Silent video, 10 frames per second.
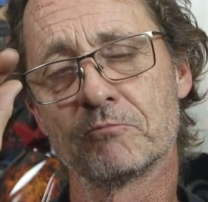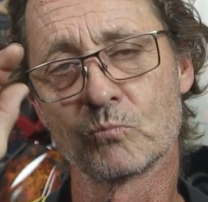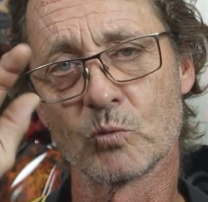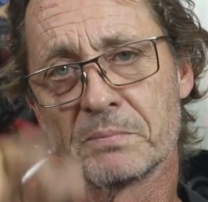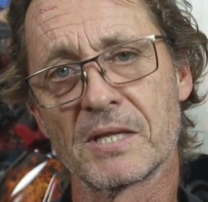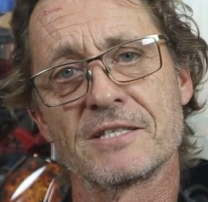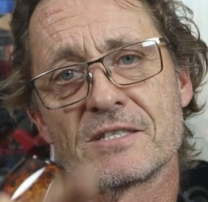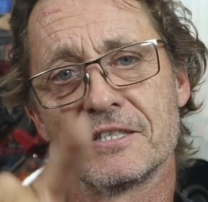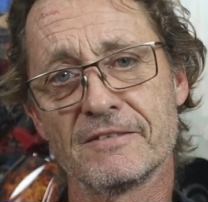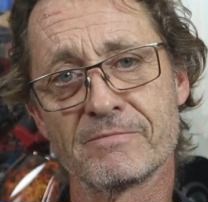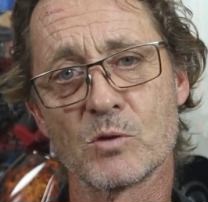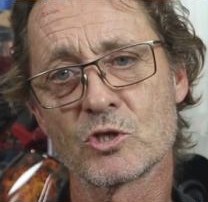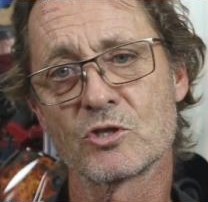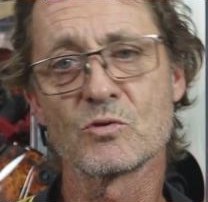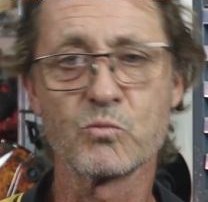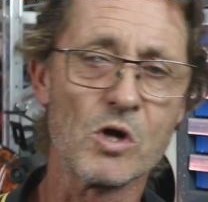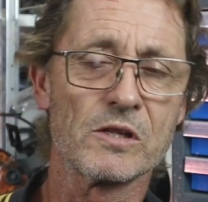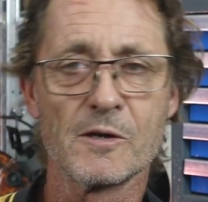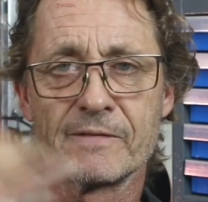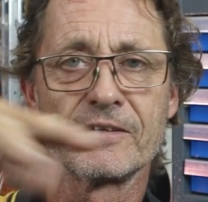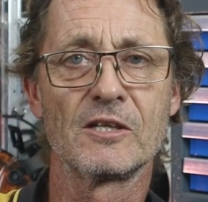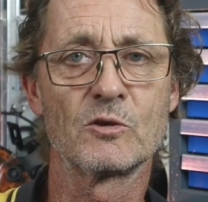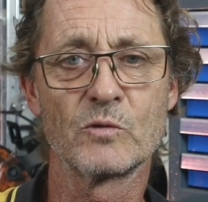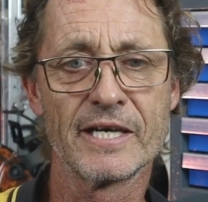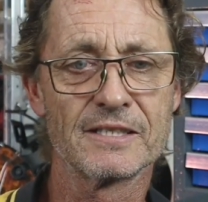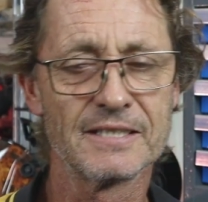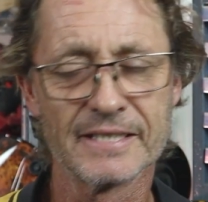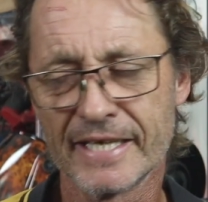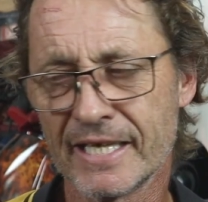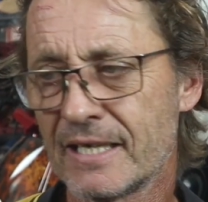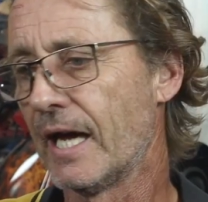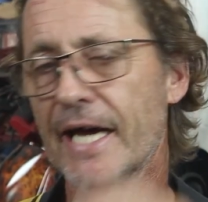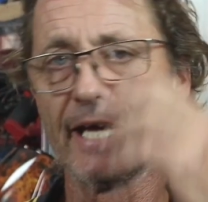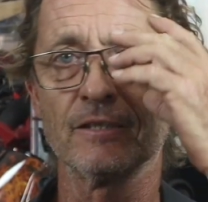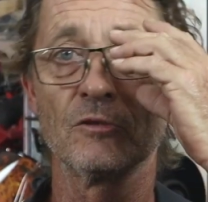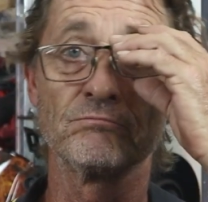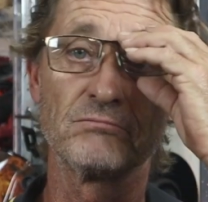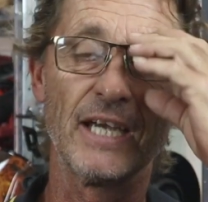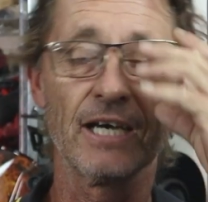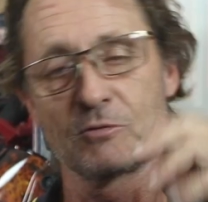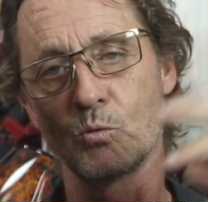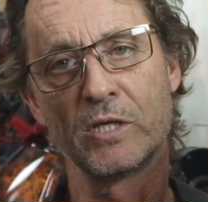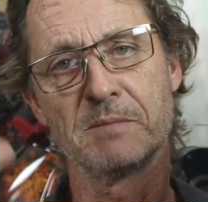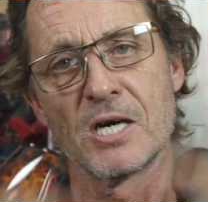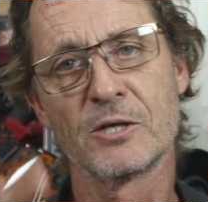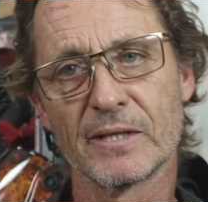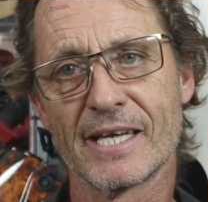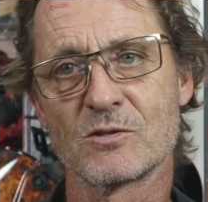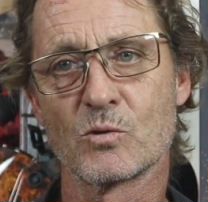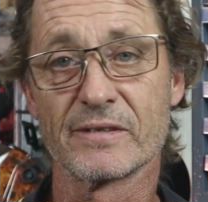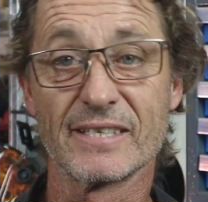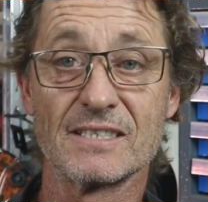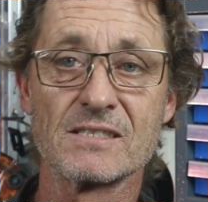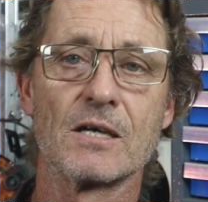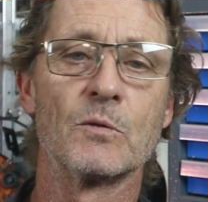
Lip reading: replace the diff bushes while I was fiddling around in there, and guibo and that sort of thing. So